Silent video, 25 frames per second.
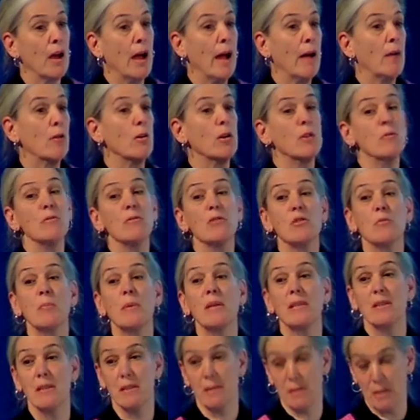Our own
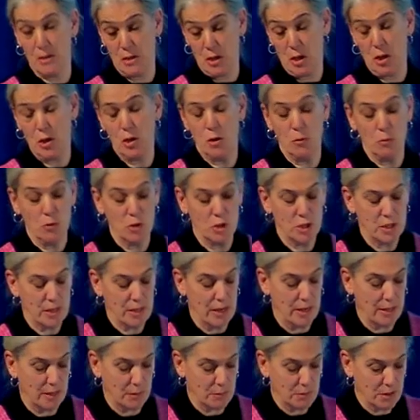species is a huge
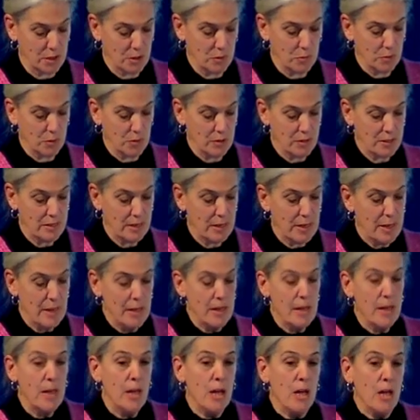genetic resource.
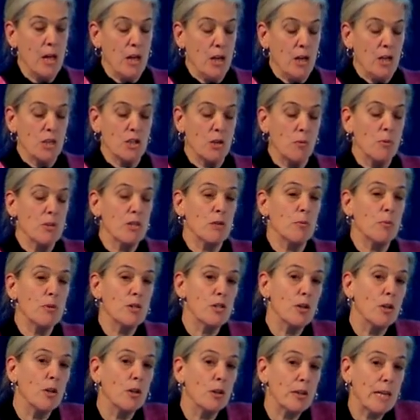So, as a
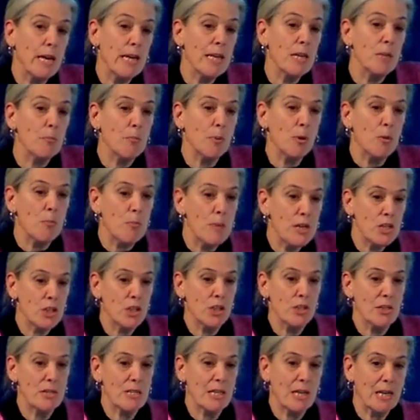result, getting
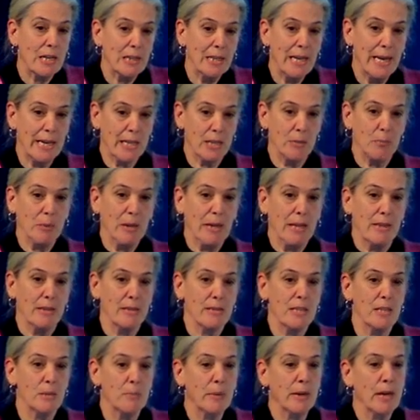permission to collect
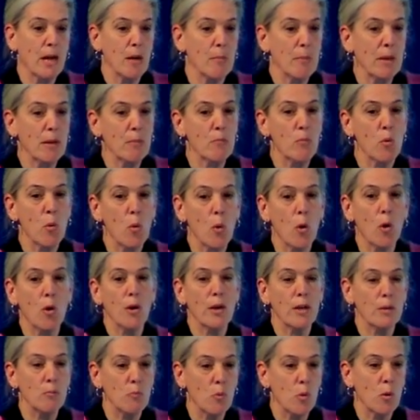plants is becoming more
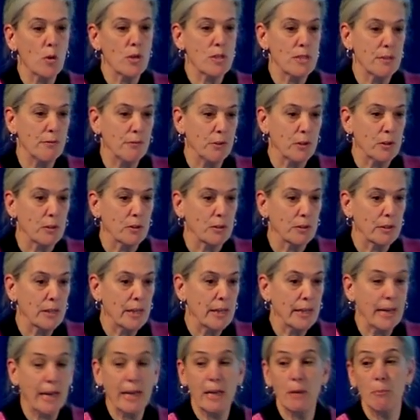and more difficult,
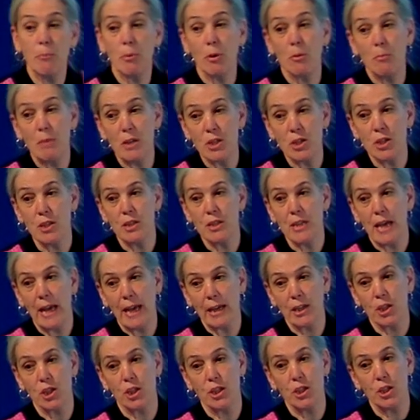and getting permission to
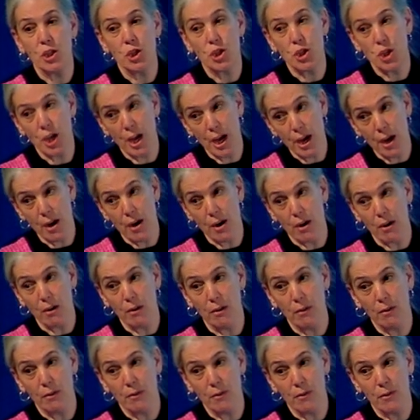actually
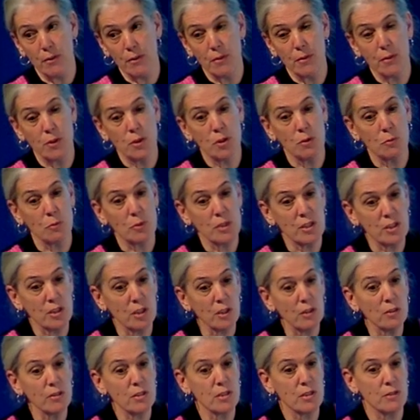share the
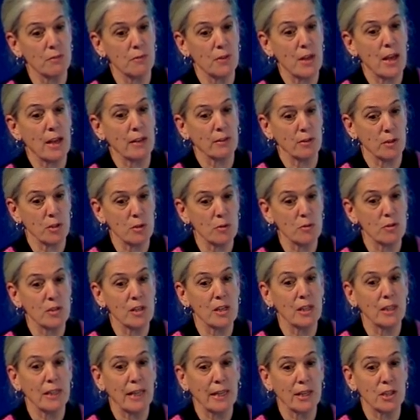results of that, those
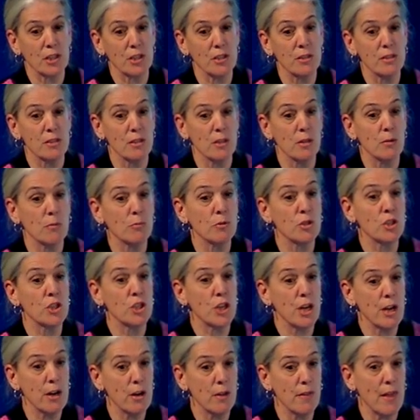collections and the
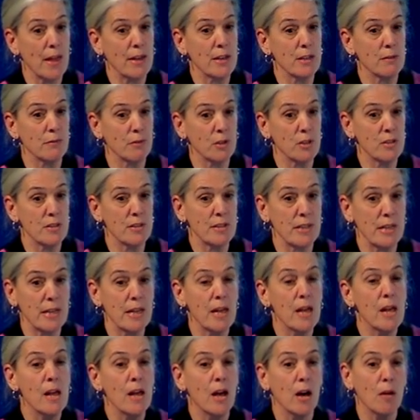share that
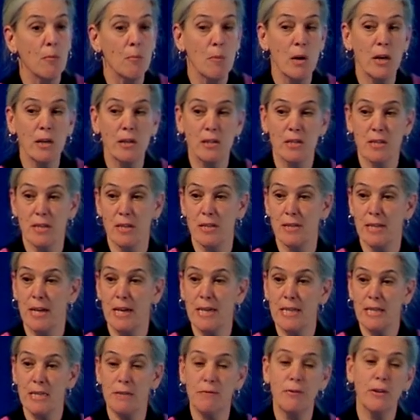diversity amongst the
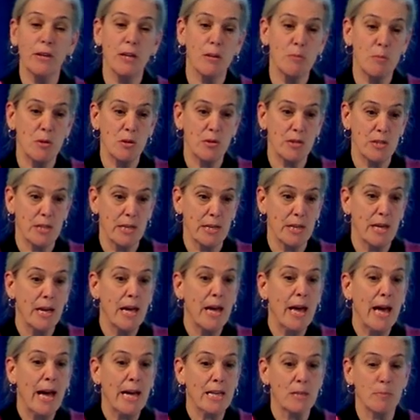scientific community
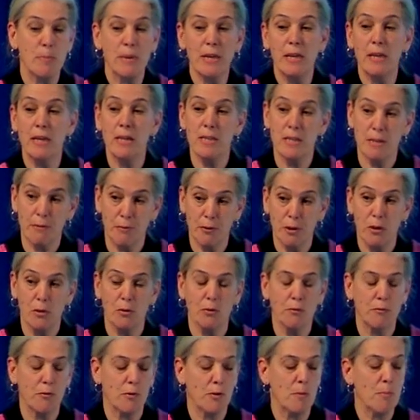has been
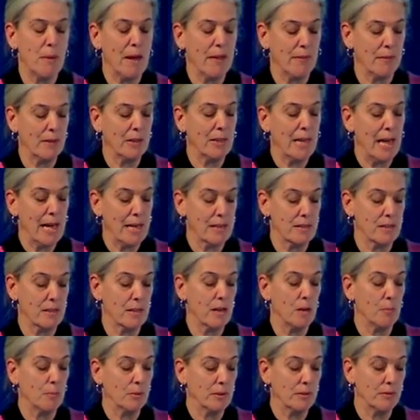difficult for about the last
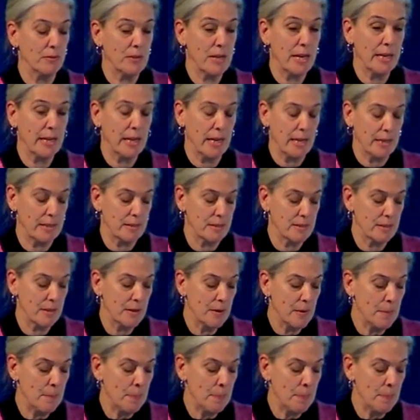couple of decades.